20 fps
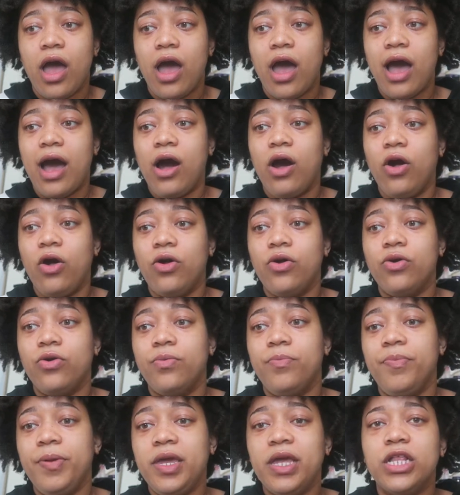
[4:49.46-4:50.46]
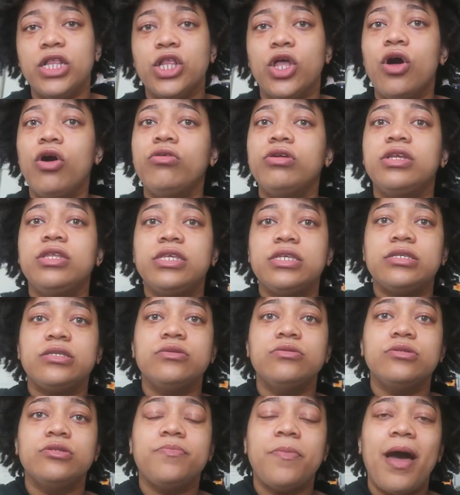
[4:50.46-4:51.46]
I'll be alone in this
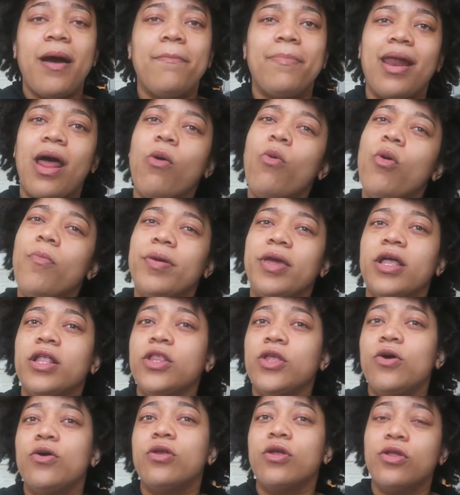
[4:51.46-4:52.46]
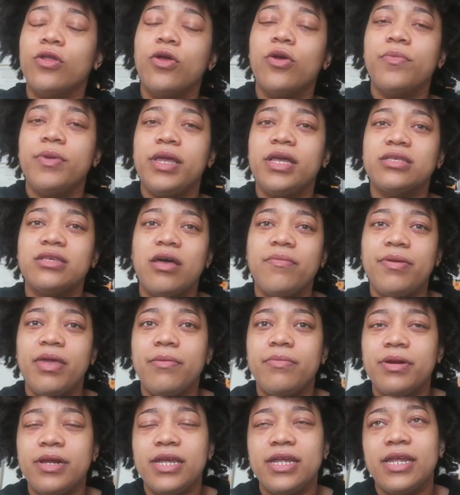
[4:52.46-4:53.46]
new spot, but I won't be alone because I'll
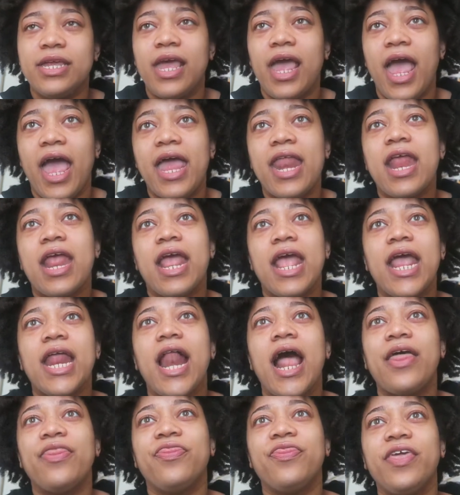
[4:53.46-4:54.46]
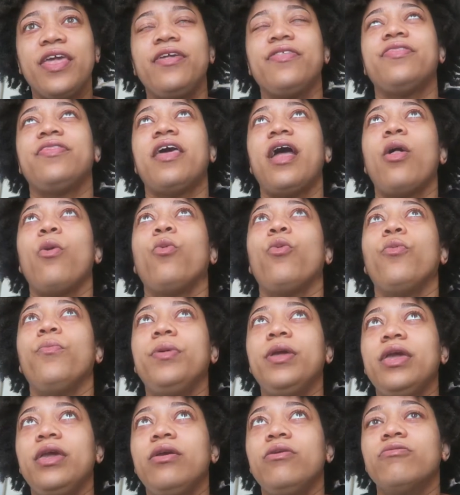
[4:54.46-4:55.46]
be able to get a cat. And I think that will
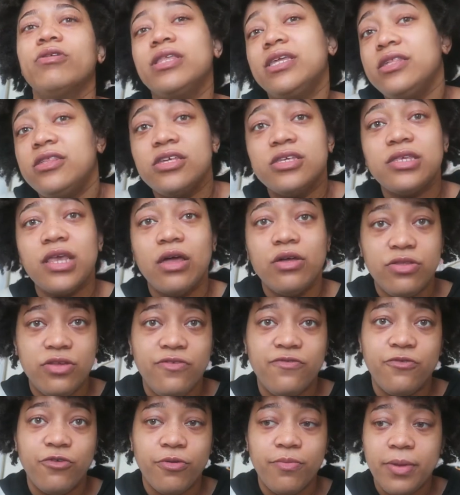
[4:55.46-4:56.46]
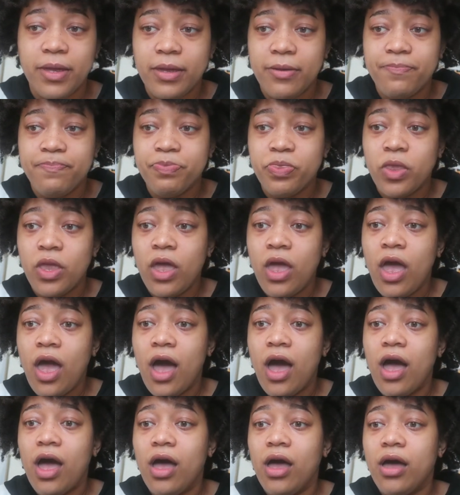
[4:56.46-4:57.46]
be really just healthy for me.
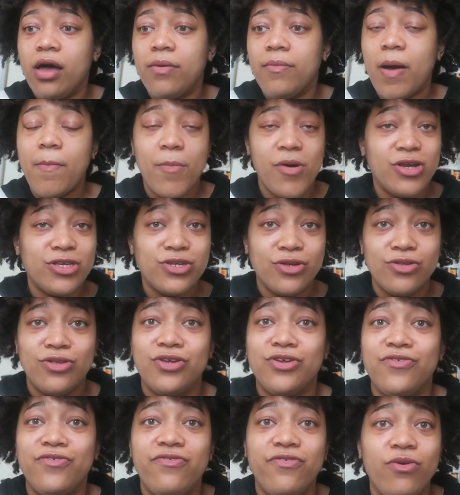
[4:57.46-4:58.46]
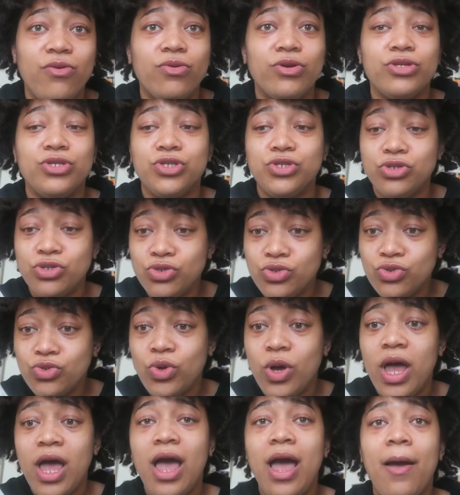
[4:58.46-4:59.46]
I'm also looking forward
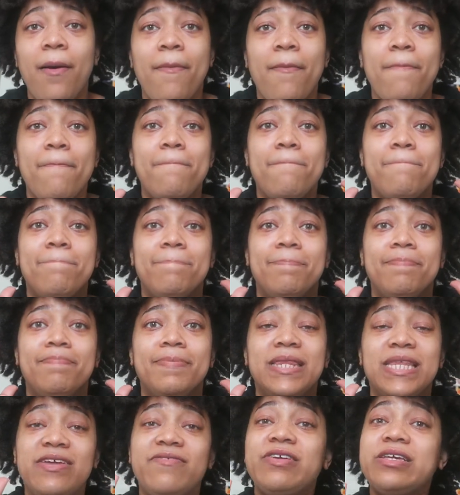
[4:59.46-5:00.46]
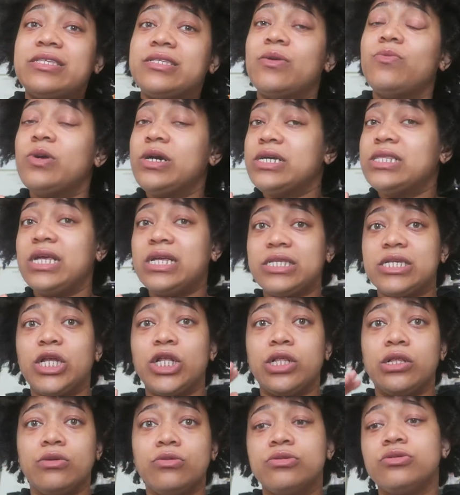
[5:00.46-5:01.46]
to living somewhere that's
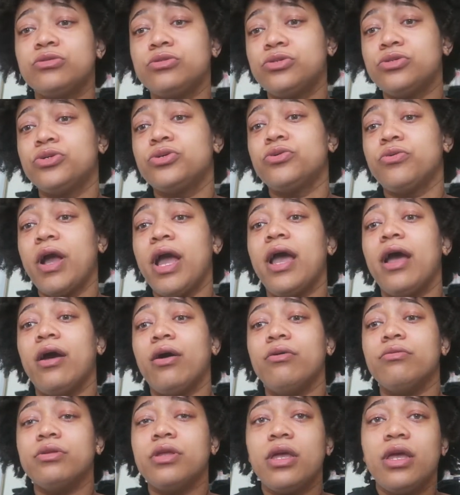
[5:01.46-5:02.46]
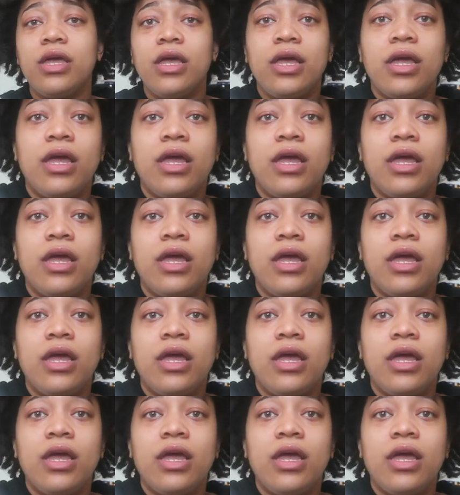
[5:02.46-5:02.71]
closer to the ground.